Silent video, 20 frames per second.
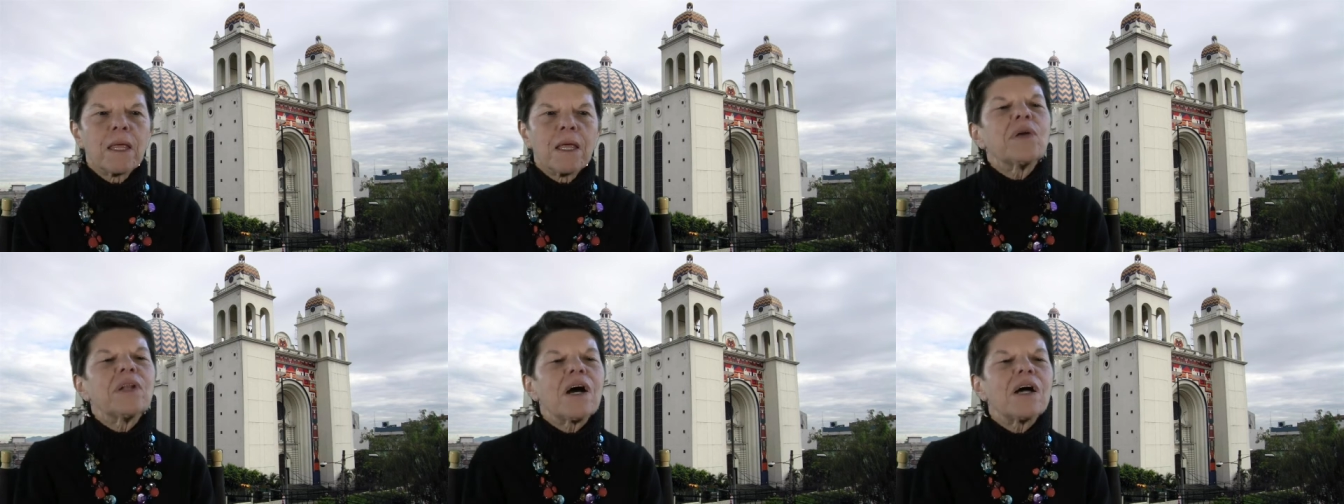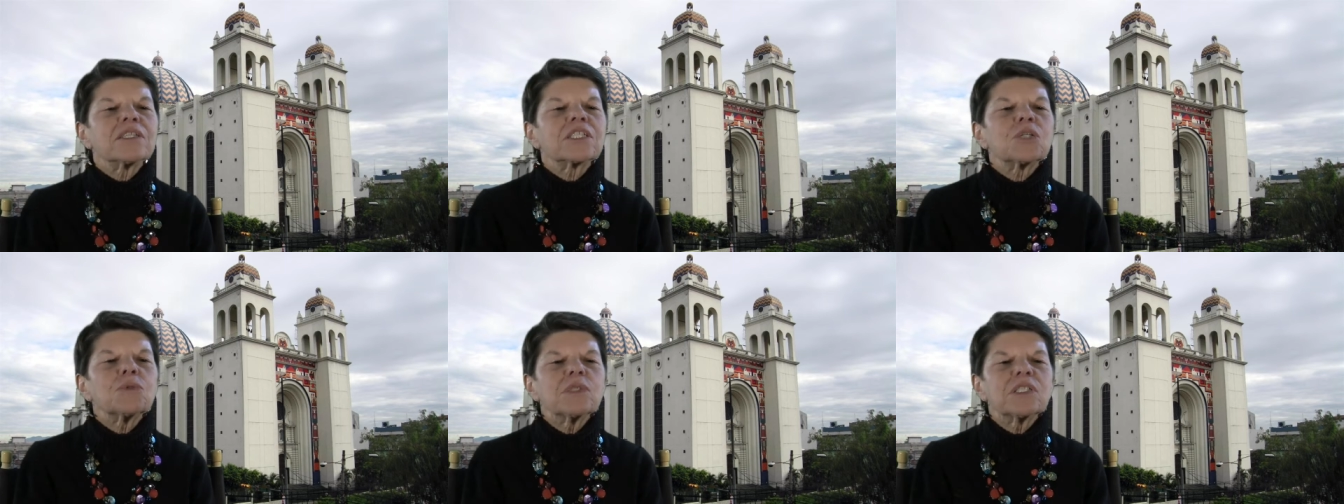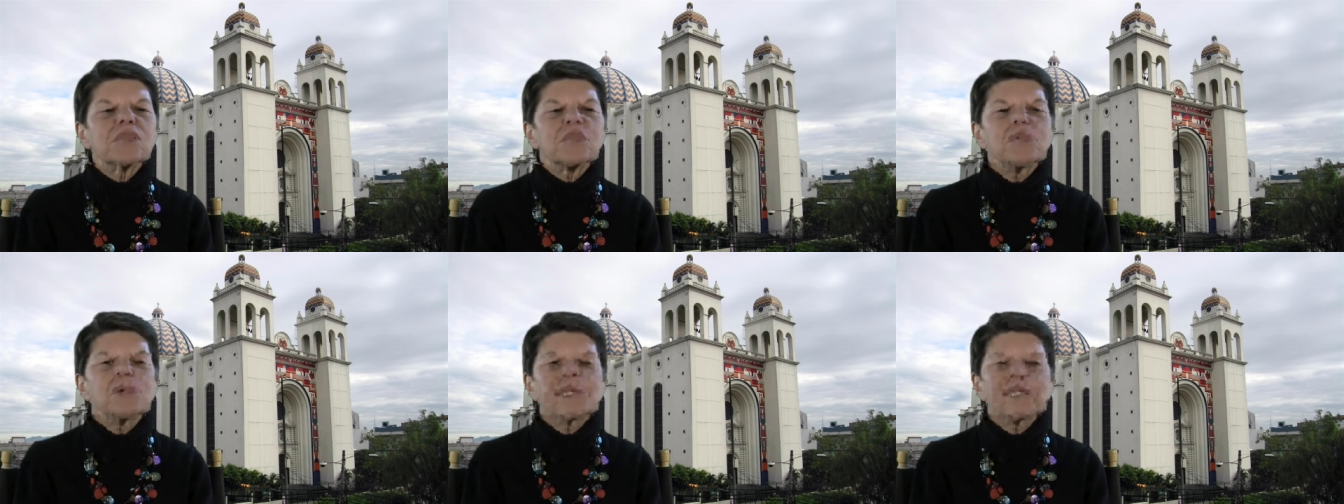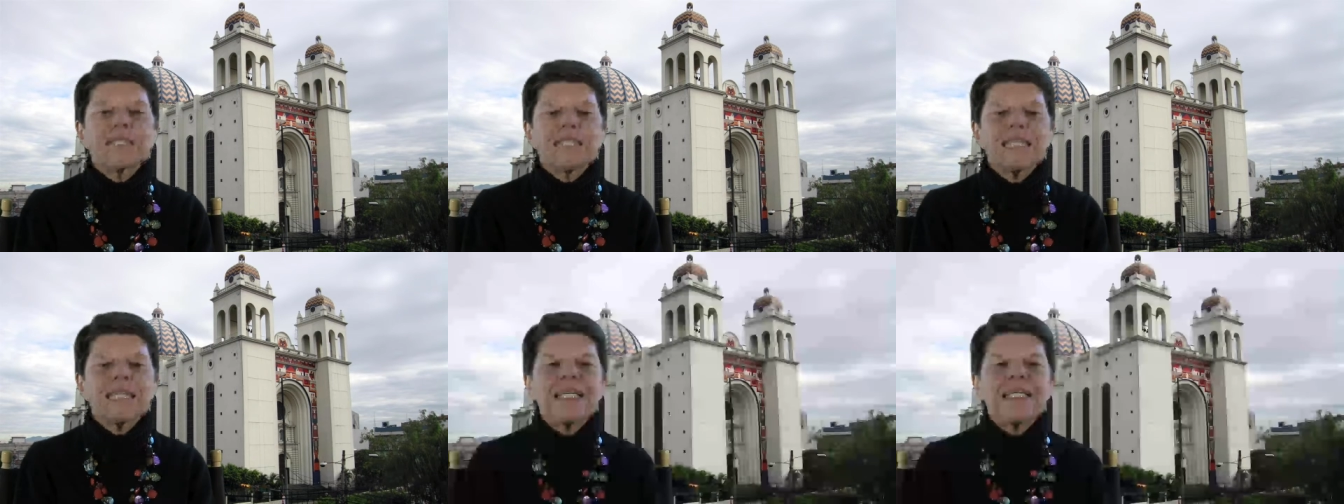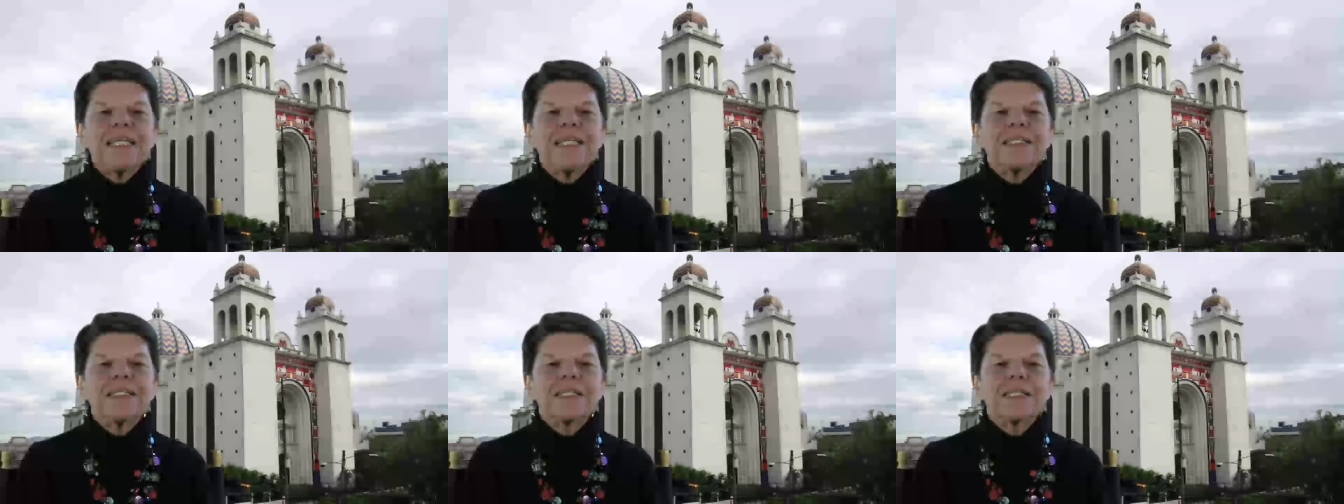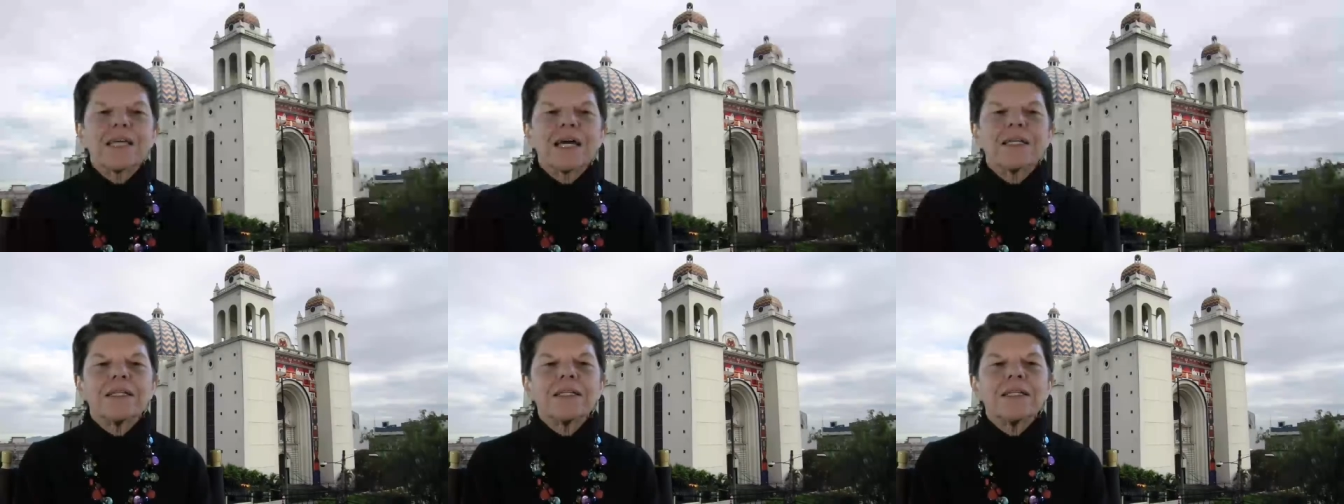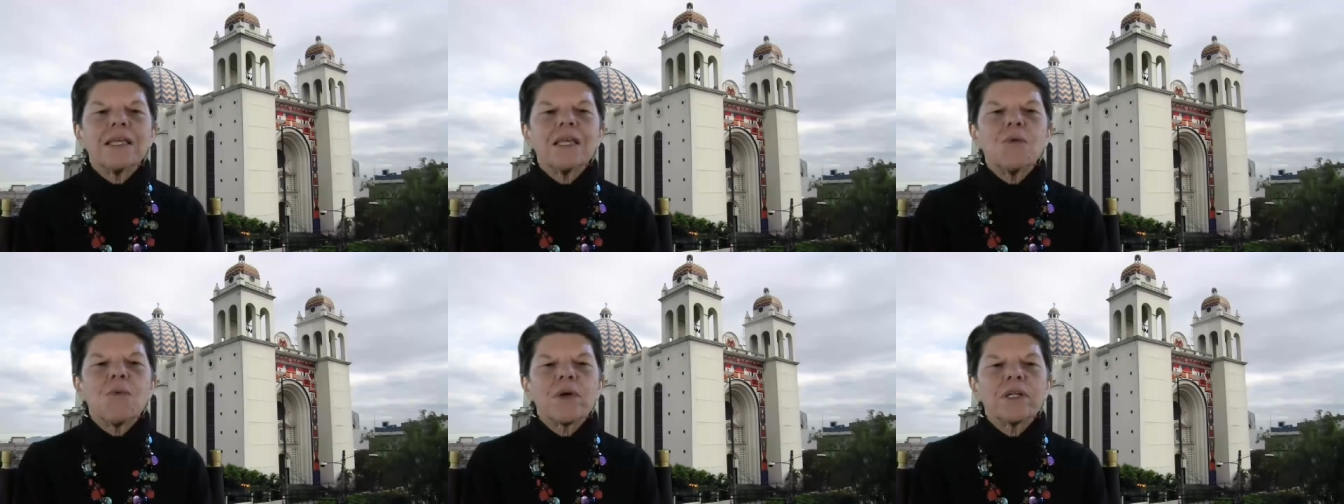When Oscar was 14, he
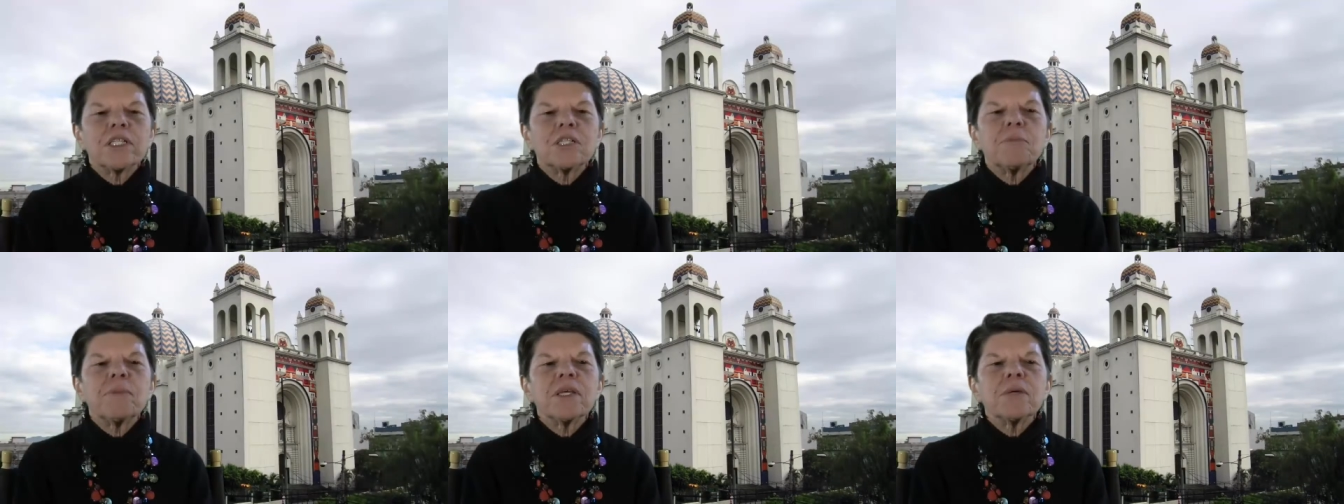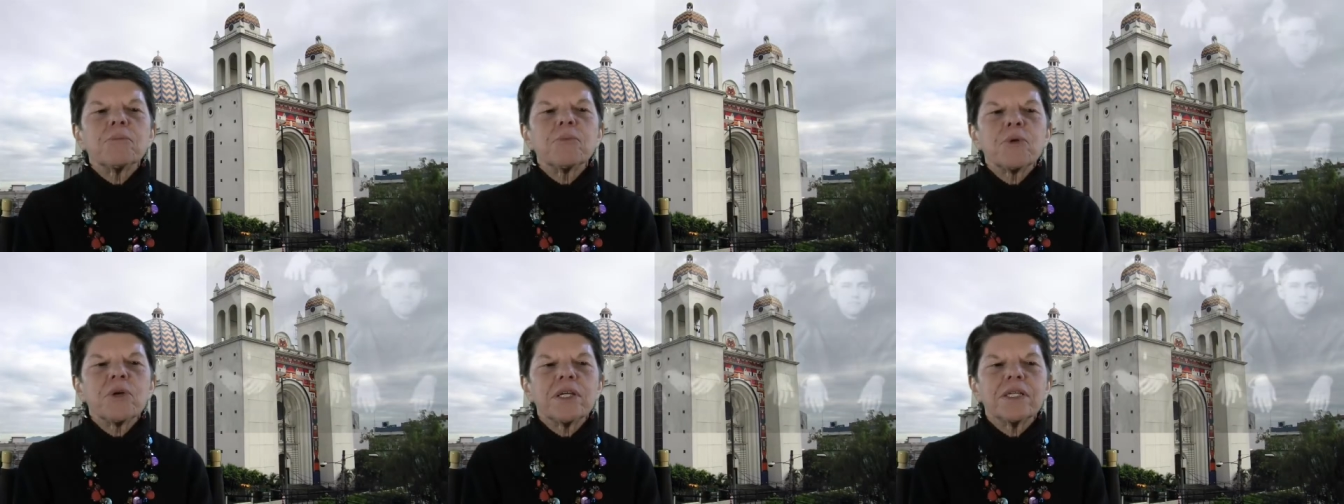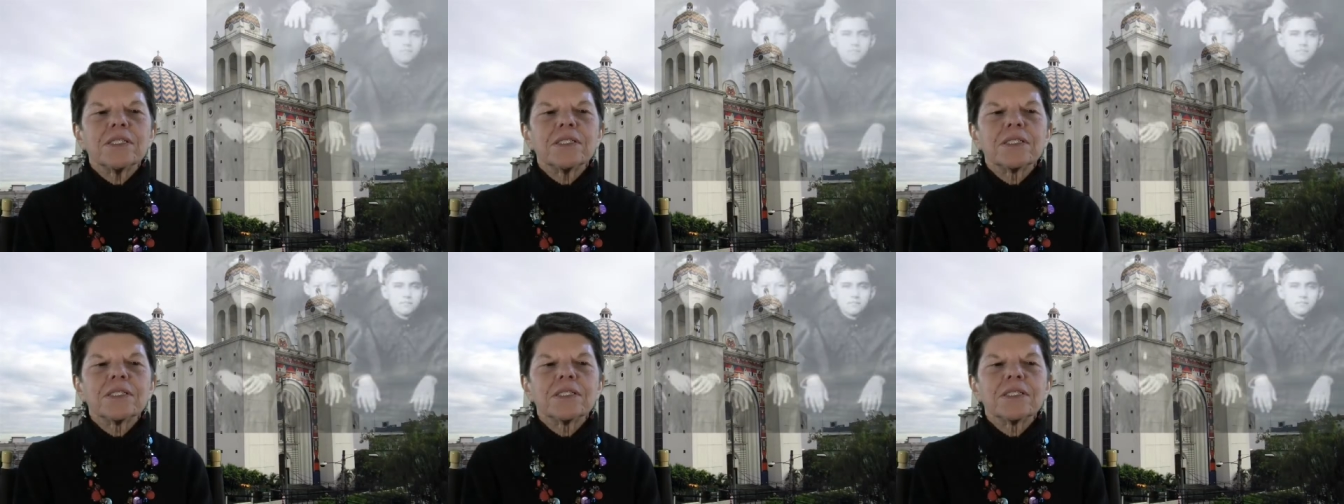decided he wanted to be a priest